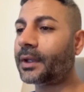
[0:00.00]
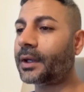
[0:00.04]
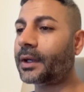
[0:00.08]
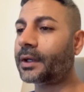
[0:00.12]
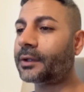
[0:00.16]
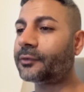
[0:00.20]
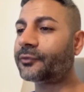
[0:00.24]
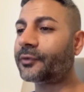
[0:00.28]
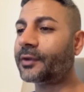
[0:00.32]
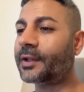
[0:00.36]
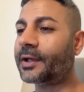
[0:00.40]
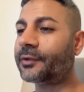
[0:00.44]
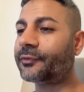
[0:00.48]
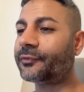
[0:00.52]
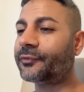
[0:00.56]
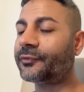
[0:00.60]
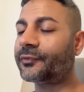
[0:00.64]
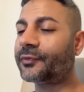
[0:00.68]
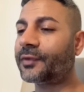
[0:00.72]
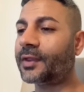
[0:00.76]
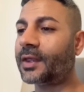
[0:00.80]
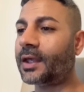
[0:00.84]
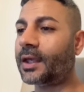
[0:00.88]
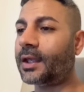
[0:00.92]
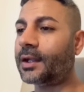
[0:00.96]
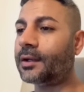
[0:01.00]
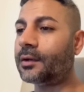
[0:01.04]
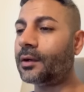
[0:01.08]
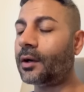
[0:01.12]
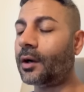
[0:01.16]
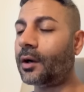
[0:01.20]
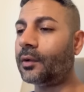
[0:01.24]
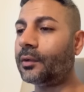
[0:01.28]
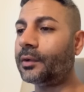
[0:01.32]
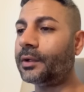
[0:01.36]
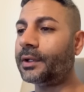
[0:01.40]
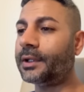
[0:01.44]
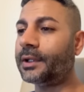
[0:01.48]
So that skin not
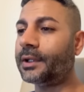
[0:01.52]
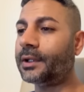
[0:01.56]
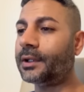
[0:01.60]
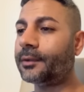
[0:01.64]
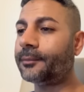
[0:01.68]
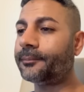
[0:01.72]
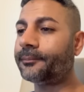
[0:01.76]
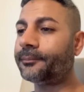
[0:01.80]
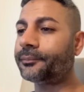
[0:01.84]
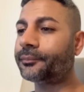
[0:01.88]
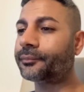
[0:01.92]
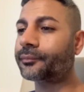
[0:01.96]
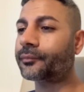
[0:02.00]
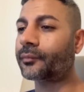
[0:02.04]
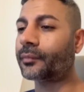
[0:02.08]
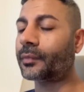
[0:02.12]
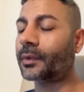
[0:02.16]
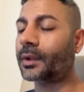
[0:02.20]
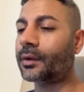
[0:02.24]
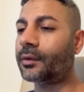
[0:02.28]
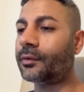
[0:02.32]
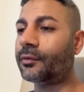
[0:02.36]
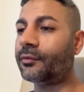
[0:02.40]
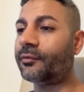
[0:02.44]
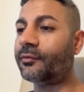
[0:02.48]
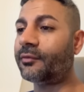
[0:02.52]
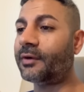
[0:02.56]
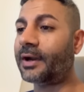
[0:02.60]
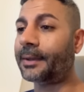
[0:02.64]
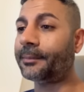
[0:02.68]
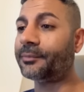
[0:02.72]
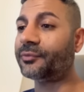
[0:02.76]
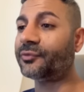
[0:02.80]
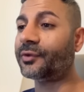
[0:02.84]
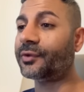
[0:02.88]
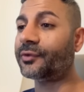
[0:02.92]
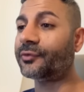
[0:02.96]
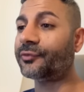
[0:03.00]
only
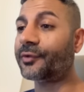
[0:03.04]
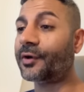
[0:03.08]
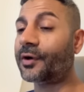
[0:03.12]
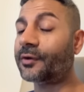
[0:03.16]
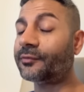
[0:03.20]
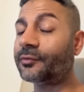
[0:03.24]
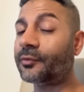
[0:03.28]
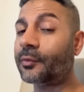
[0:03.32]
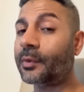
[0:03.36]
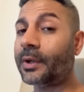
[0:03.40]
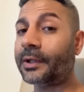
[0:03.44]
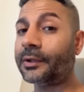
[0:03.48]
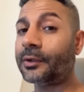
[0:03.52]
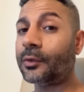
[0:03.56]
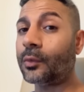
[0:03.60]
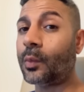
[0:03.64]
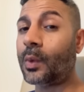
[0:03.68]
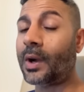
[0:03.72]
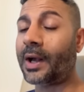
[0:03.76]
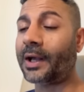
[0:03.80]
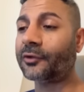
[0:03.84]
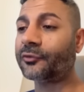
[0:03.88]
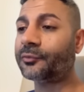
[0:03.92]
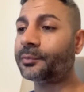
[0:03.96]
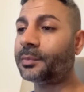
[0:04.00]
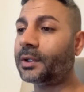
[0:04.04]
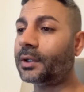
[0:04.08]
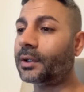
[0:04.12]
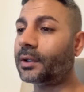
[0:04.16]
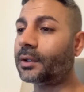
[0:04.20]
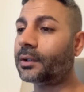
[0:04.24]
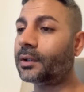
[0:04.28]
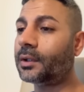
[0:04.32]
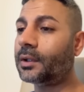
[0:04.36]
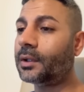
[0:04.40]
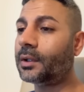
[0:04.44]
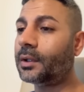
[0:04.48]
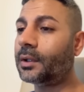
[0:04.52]
wraps itself around the wax plug,
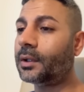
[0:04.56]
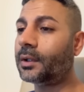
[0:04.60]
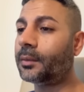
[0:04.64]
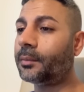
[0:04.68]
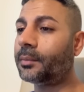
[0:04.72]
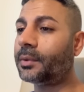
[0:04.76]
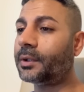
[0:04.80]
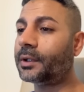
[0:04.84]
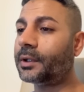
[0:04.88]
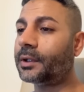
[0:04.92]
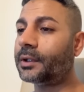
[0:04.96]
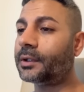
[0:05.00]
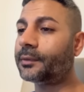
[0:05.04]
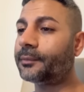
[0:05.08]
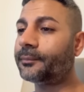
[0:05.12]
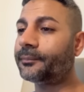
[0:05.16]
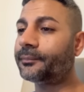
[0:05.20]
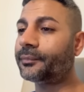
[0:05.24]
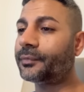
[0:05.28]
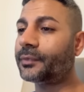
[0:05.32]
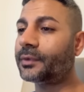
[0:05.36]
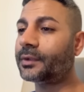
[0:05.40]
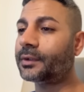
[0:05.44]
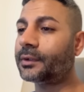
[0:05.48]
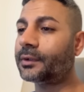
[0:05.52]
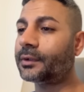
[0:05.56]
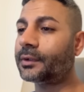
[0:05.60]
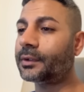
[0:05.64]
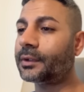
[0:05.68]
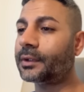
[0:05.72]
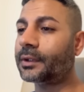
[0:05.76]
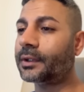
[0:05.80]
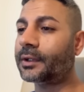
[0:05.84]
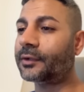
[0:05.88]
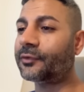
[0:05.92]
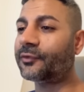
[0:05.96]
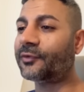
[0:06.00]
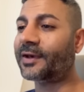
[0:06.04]
but it
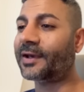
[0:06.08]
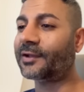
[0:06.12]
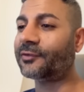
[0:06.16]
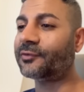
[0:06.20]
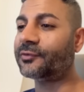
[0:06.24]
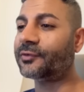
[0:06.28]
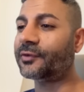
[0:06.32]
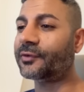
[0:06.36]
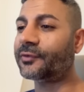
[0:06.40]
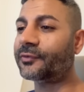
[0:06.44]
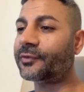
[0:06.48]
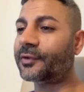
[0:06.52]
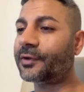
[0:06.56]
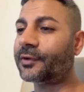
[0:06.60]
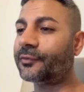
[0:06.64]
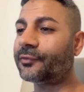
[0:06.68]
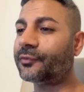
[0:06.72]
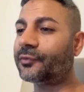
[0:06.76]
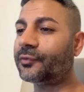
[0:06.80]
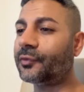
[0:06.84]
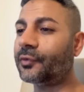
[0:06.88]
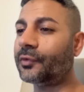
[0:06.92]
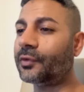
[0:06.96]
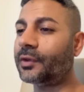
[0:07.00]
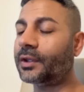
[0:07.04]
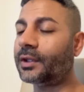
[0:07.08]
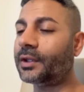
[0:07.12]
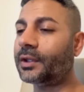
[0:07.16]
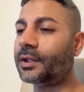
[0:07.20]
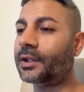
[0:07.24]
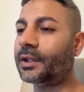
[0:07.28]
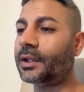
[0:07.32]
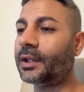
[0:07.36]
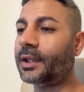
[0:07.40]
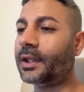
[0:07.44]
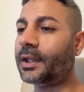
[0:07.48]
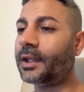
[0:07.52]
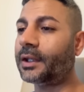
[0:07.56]
attaches itself to the
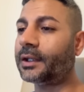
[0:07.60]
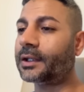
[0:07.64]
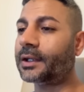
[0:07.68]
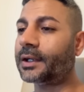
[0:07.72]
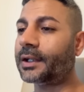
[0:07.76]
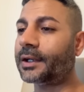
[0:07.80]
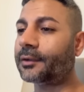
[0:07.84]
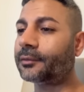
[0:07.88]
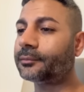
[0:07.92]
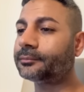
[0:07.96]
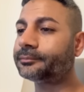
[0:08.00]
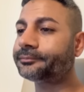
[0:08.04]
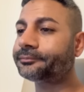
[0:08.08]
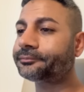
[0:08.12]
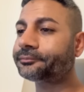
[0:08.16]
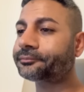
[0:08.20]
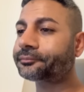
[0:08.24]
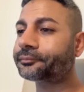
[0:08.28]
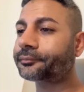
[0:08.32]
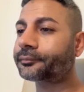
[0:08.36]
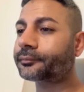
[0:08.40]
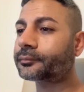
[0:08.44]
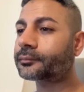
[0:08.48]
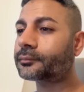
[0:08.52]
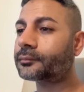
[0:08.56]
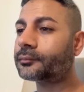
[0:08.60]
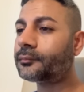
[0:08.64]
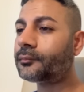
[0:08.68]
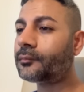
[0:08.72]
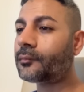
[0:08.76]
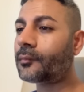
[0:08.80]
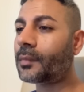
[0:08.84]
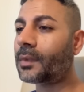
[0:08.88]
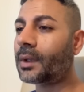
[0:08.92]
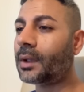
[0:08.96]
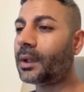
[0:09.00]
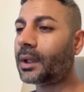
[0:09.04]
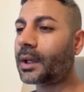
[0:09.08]
ear canal.
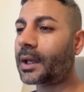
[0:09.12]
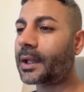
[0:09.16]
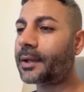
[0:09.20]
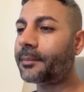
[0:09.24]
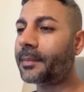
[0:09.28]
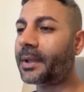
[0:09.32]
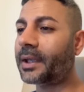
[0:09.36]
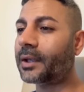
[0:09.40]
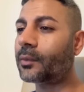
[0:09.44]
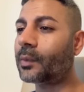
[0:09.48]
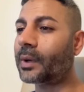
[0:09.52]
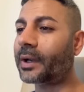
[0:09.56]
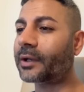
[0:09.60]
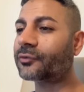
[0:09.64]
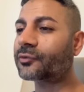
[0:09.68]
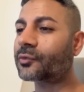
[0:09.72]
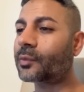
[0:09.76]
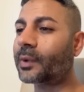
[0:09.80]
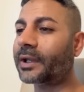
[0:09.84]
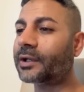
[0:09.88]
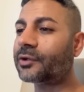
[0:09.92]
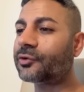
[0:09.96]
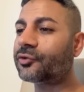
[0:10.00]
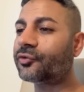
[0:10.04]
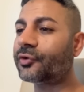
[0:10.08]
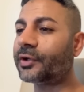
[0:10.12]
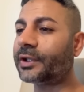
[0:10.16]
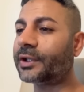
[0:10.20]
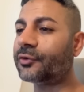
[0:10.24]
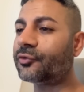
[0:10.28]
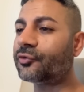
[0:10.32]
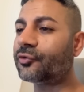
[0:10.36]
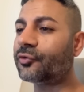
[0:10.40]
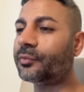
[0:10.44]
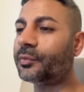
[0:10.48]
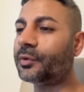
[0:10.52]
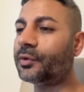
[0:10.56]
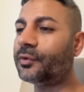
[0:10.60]
It can make wax quite tricky to
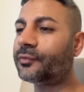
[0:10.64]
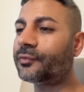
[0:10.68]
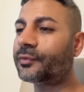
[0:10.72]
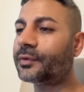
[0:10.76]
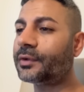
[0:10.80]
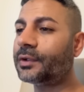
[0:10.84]
remove.